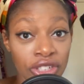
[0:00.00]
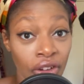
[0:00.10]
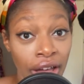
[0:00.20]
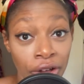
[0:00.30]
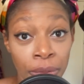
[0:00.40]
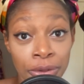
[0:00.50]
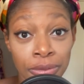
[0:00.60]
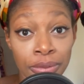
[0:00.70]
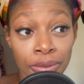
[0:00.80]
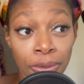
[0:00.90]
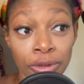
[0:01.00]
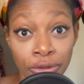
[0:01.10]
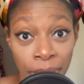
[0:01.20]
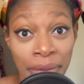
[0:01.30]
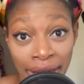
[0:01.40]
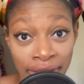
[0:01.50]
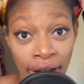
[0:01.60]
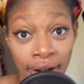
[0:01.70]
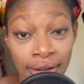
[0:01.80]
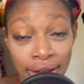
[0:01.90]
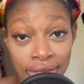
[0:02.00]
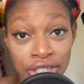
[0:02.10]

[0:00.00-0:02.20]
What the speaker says: first of all, I hope you scrub back there